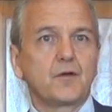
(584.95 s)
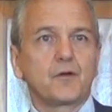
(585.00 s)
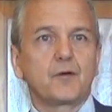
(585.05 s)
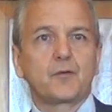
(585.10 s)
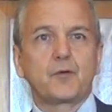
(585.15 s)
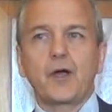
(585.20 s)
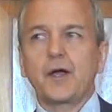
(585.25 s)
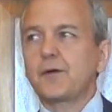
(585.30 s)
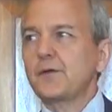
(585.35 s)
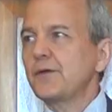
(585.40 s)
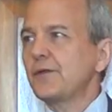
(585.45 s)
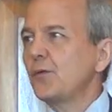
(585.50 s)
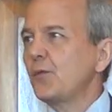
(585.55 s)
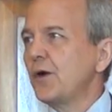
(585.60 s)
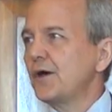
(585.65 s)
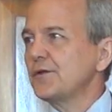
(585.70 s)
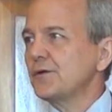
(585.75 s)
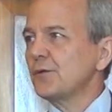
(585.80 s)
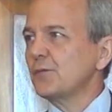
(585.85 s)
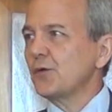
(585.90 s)
Gregory the
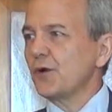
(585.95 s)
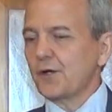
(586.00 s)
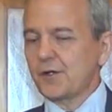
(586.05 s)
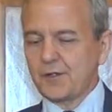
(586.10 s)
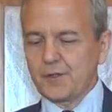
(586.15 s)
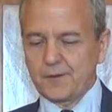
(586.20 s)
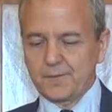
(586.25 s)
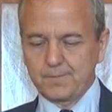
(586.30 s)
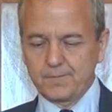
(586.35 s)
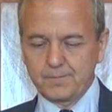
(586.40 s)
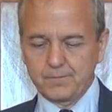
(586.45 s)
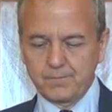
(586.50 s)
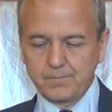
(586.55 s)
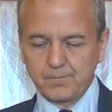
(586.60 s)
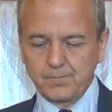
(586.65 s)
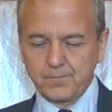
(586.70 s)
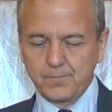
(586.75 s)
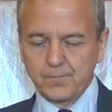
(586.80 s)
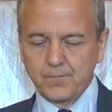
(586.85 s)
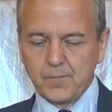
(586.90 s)
Wonder Worker.
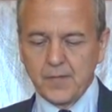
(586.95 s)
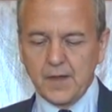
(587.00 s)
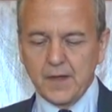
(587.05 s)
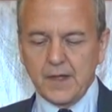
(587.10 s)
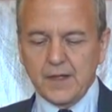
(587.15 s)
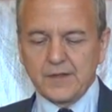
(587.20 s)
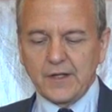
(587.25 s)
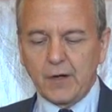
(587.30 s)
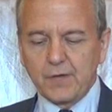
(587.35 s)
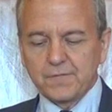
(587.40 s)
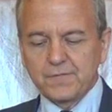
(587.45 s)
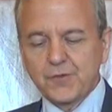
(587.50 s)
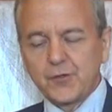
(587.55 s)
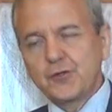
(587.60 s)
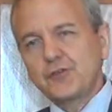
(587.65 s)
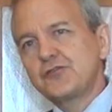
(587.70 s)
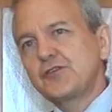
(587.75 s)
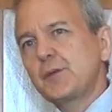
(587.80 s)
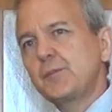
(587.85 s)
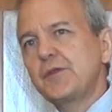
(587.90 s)
Now, in
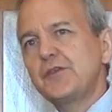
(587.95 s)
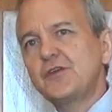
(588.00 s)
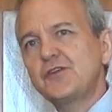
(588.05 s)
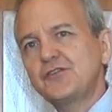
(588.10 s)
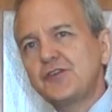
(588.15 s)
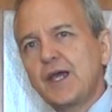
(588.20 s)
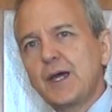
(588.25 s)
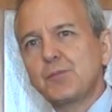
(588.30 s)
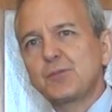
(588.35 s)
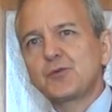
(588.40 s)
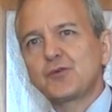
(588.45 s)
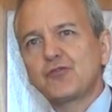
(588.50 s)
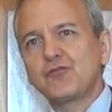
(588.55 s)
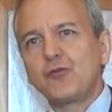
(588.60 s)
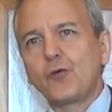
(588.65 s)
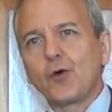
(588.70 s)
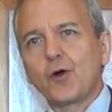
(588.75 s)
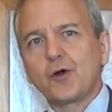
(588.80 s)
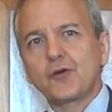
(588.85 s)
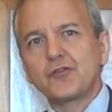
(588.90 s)
1 Timothy chapter
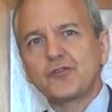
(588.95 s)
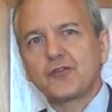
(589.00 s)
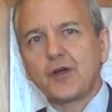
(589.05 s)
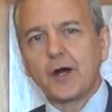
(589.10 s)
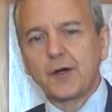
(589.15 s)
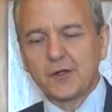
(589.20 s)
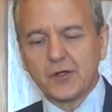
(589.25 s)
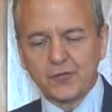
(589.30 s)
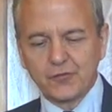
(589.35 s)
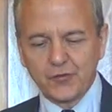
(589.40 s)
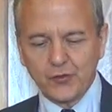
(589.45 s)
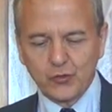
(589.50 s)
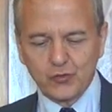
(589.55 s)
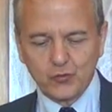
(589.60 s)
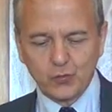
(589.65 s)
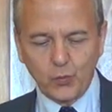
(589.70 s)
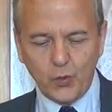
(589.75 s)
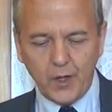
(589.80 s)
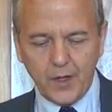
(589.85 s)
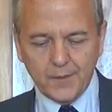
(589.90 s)
4, starting in
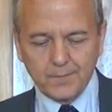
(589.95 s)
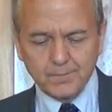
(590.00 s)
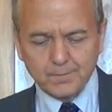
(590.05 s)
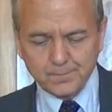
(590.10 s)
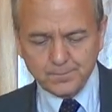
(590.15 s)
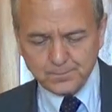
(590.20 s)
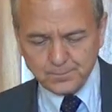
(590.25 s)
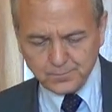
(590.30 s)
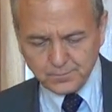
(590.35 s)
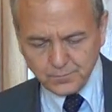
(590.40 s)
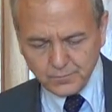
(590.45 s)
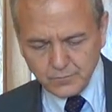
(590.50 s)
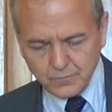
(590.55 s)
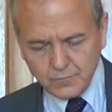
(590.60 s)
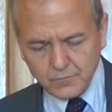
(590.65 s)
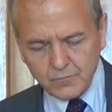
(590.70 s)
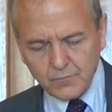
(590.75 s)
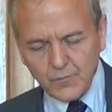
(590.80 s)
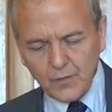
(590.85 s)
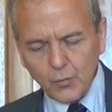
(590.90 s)
verse
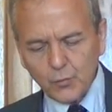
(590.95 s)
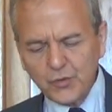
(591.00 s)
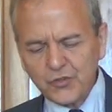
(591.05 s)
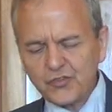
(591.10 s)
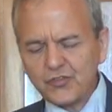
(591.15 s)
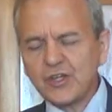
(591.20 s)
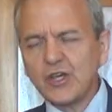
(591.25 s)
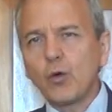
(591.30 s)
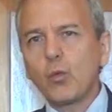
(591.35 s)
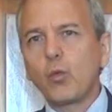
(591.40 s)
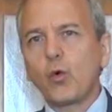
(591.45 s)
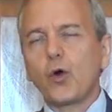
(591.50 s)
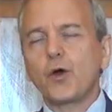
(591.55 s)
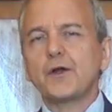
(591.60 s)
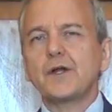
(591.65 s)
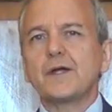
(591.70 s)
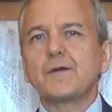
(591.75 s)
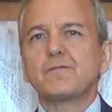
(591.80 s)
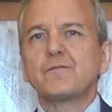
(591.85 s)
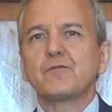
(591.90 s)
1, we see a
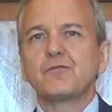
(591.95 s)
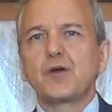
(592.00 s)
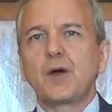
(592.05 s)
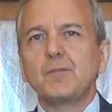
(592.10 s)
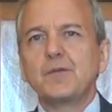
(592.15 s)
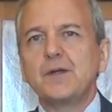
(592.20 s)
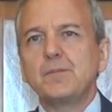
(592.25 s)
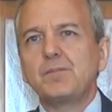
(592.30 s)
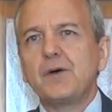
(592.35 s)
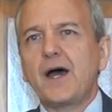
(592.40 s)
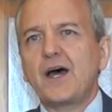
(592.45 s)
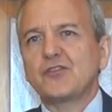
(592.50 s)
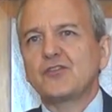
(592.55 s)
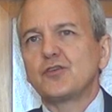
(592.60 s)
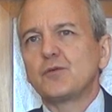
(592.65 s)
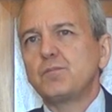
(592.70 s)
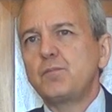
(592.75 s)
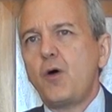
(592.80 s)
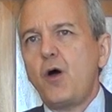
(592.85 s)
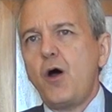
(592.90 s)
warning from the
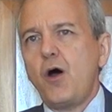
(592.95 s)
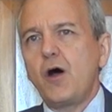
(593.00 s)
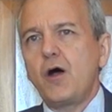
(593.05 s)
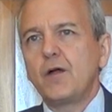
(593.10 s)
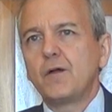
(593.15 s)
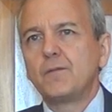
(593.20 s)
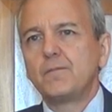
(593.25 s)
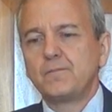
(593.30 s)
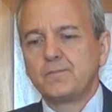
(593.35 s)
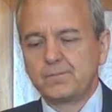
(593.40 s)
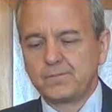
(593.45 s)
Apostle Paul.